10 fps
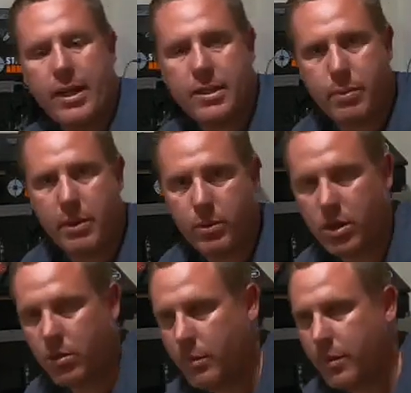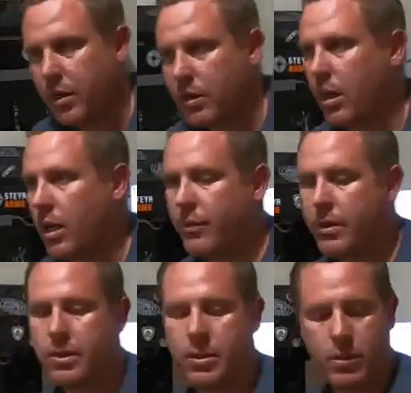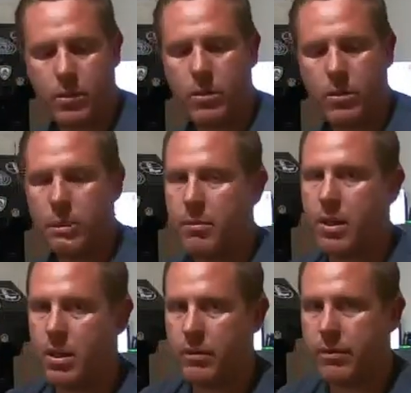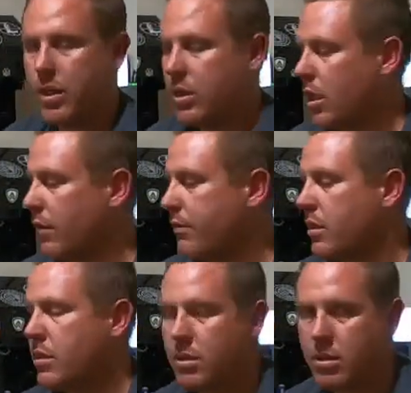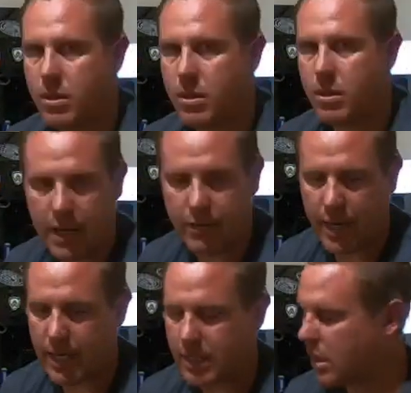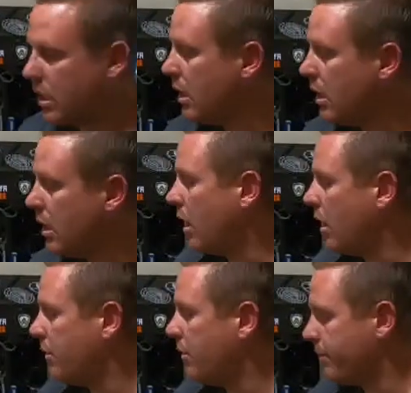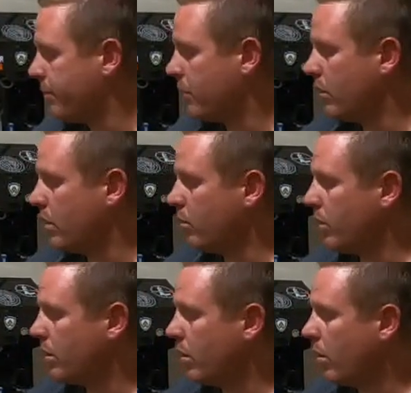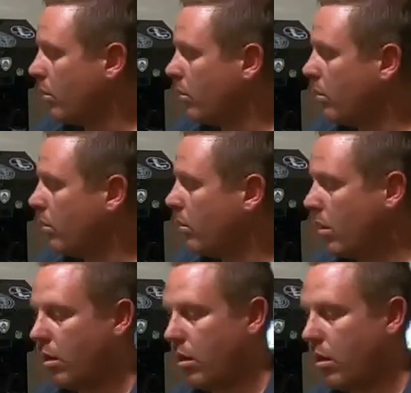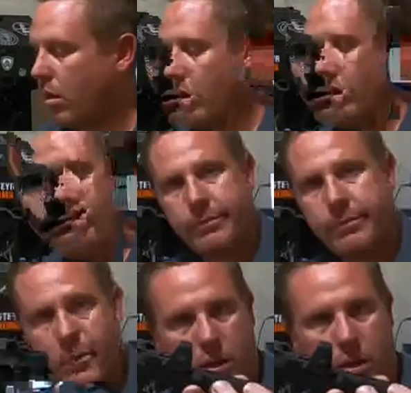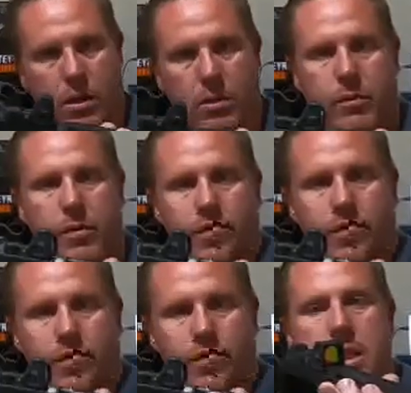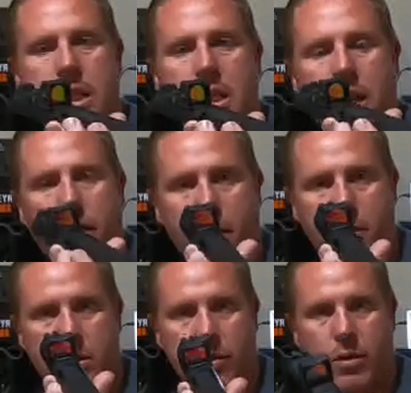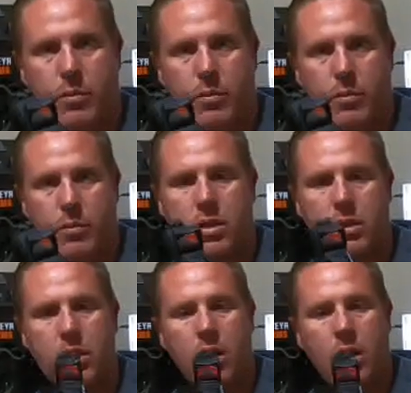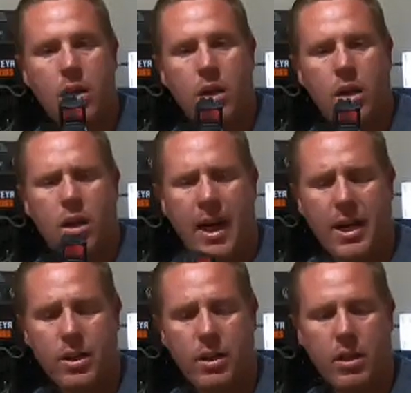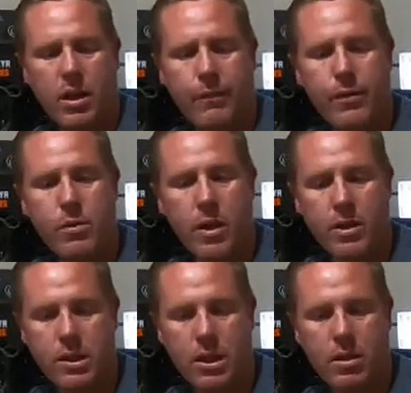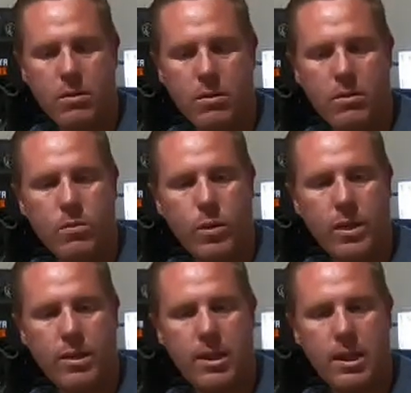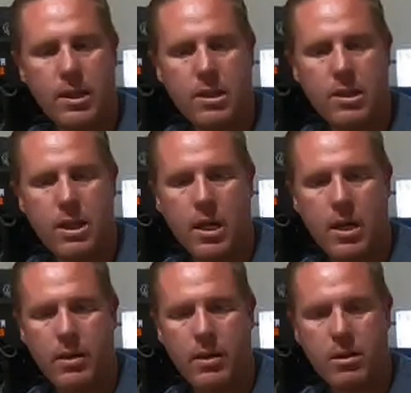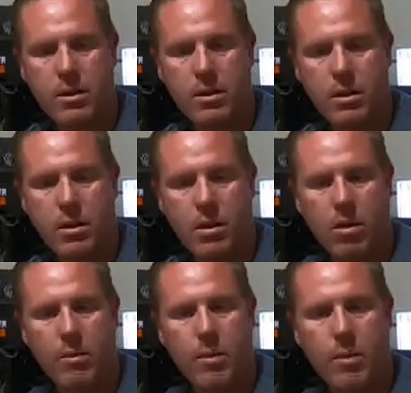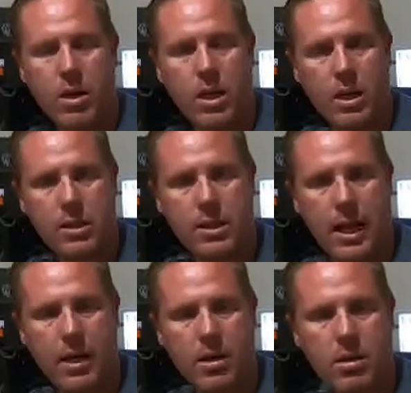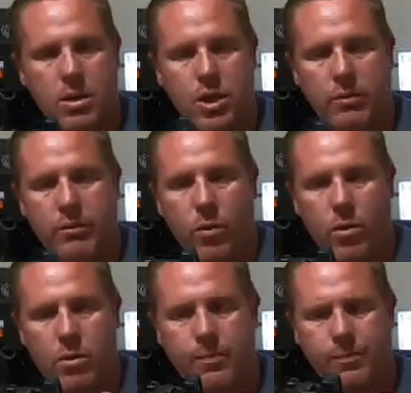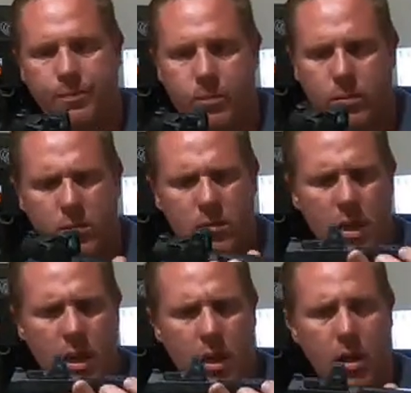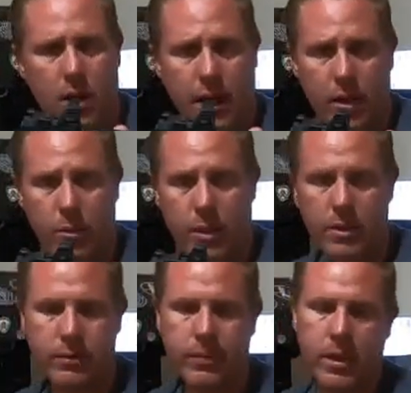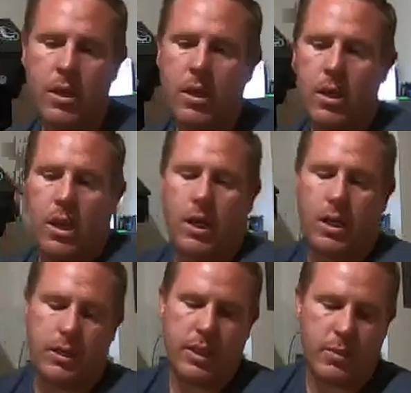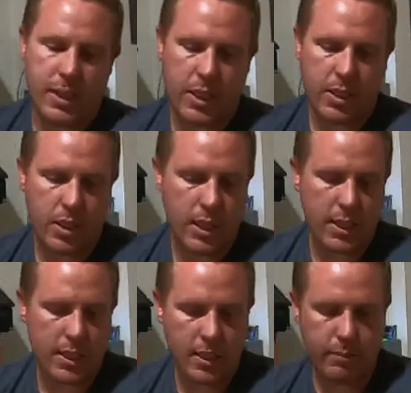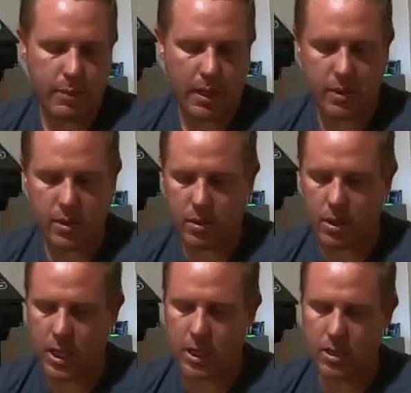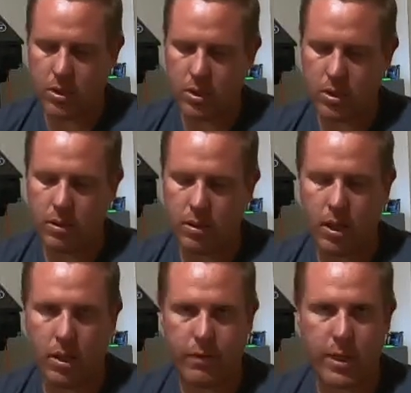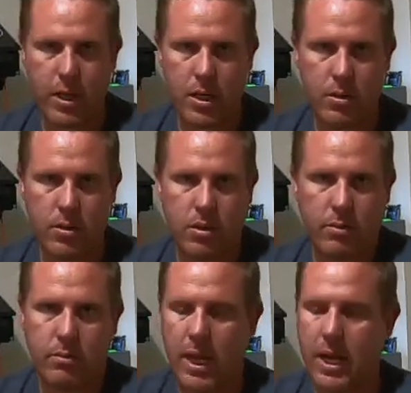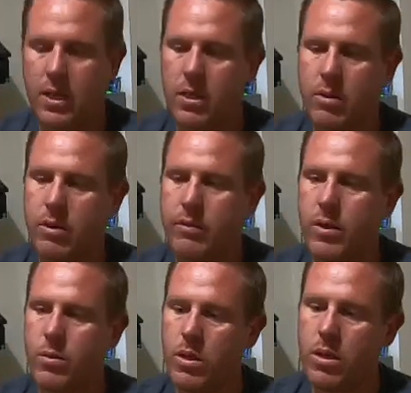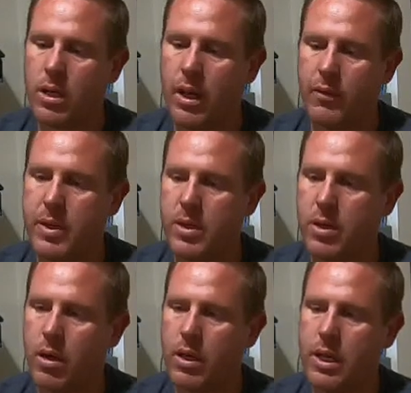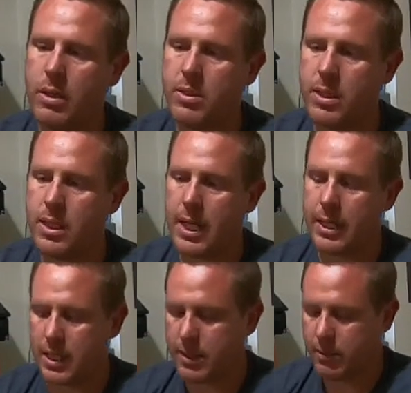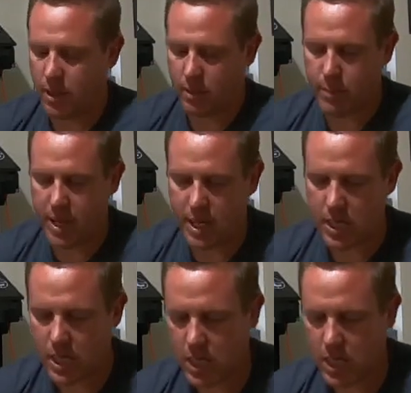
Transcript: had some people show up here at the office, so I'm going to finish off this live cast with the whole RmR. If you have seen, I've posted a few pictures actually a few months ago with this RmR cut Steyr Gen 4 on an L model. This was actually sent by Mr. H for me to do some hands-on review work. I've been talking to him since he got this made